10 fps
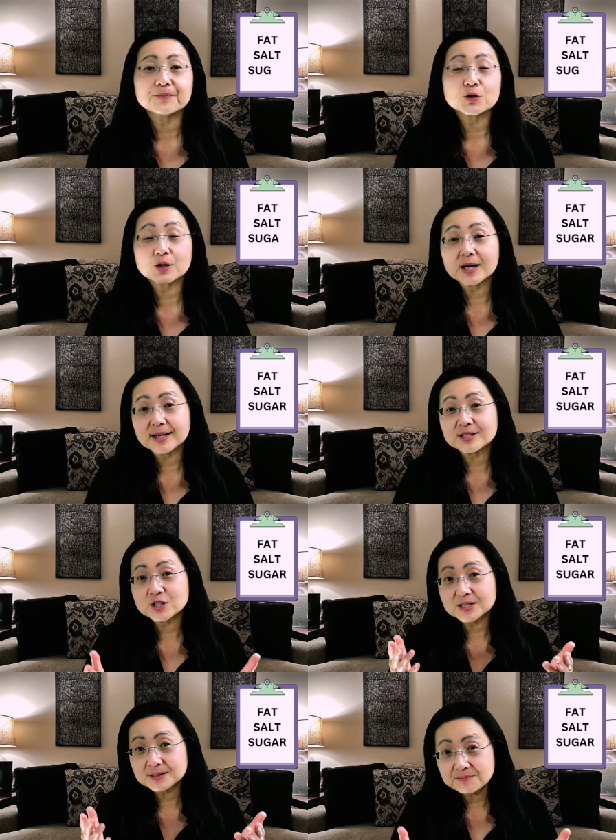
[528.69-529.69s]
you're going to
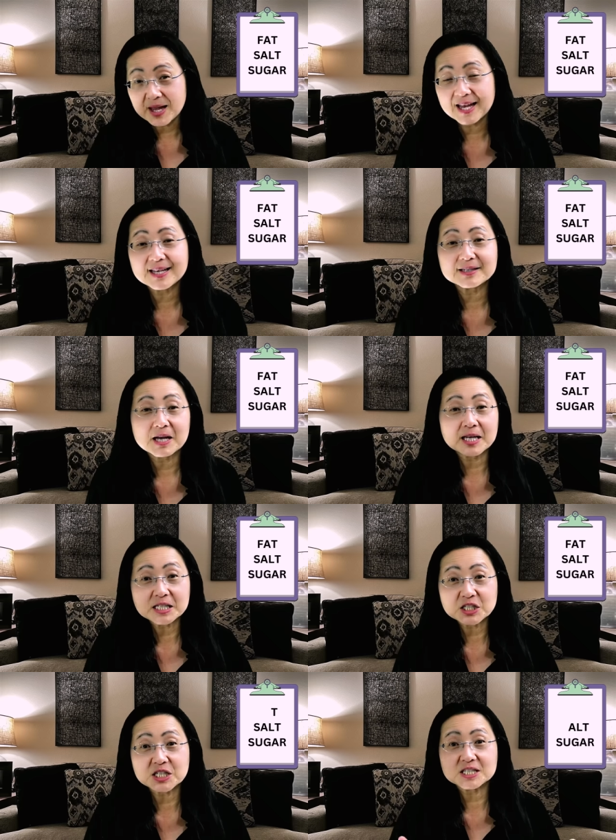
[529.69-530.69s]
just make an
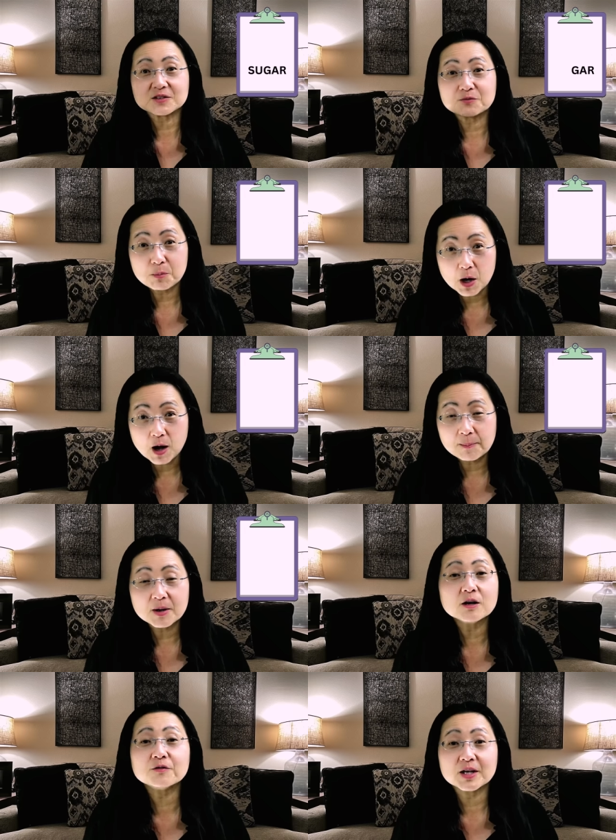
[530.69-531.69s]
addictive bomb
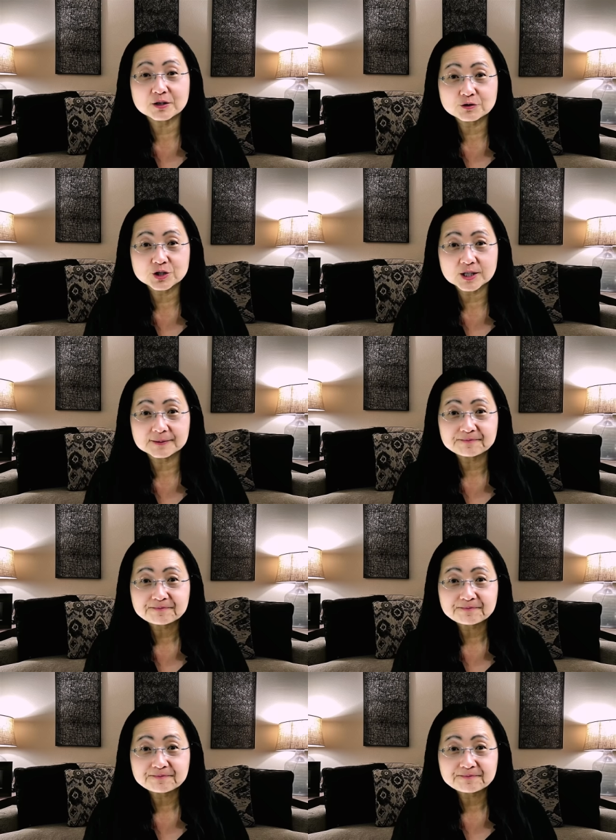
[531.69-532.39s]
of energy.